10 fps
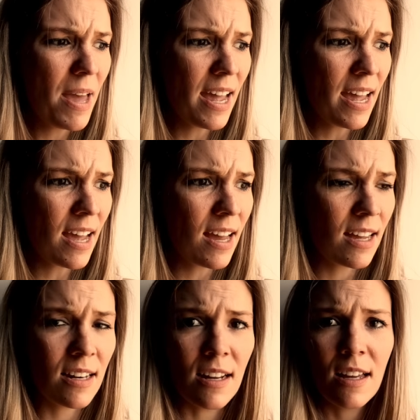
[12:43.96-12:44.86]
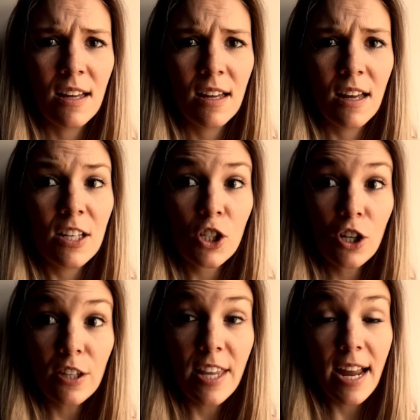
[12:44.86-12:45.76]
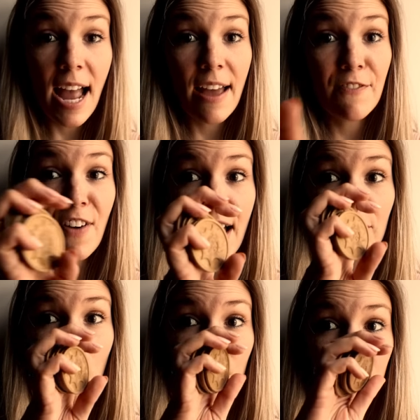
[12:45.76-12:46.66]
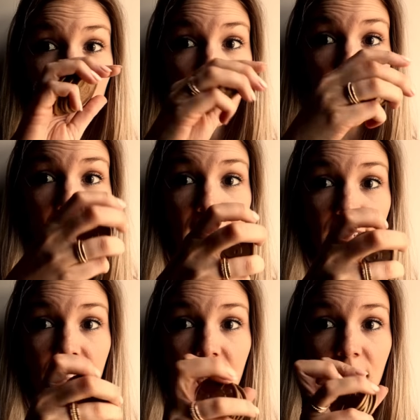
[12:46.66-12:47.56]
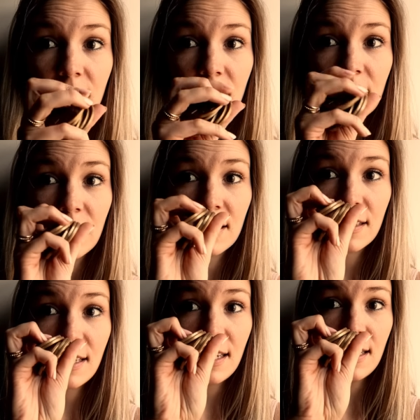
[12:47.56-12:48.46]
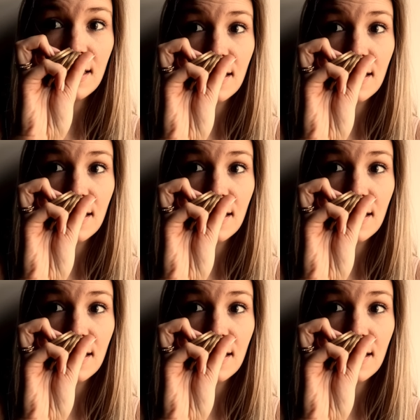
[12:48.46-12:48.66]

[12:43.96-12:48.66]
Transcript: Man, it's a good thing I have five coins though, guys. See?